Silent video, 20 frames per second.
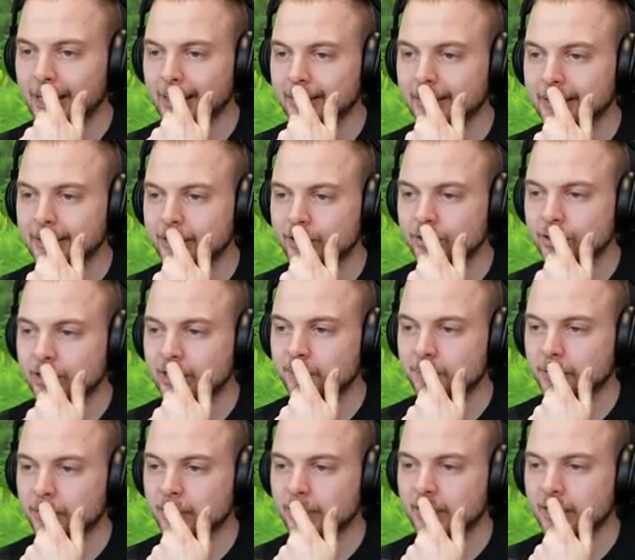And Lee doesn't seem
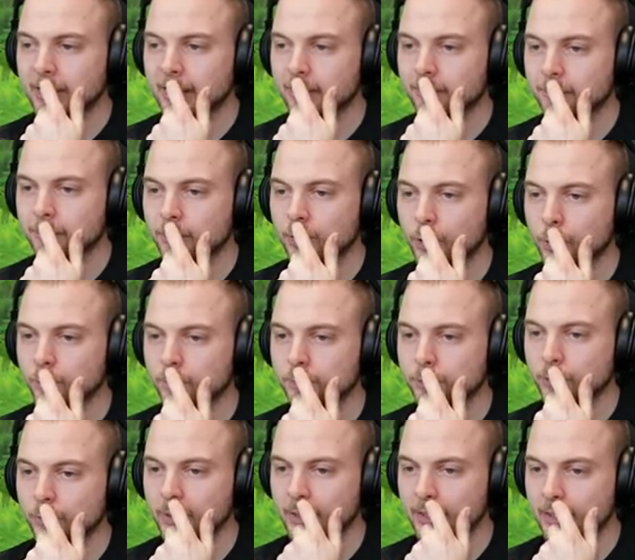to think I'm up
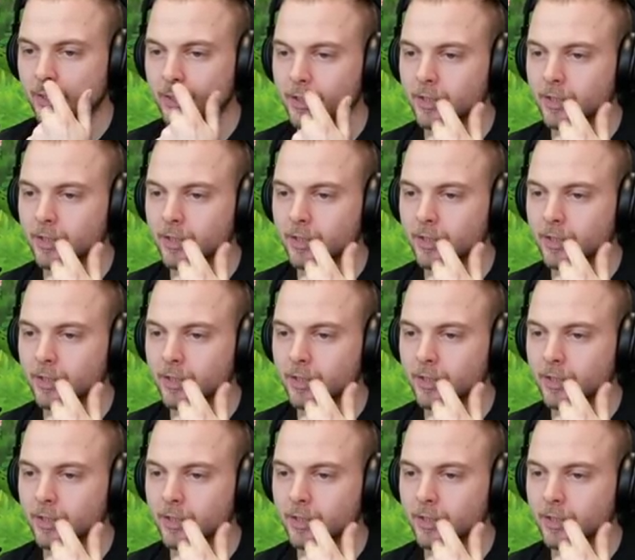to it.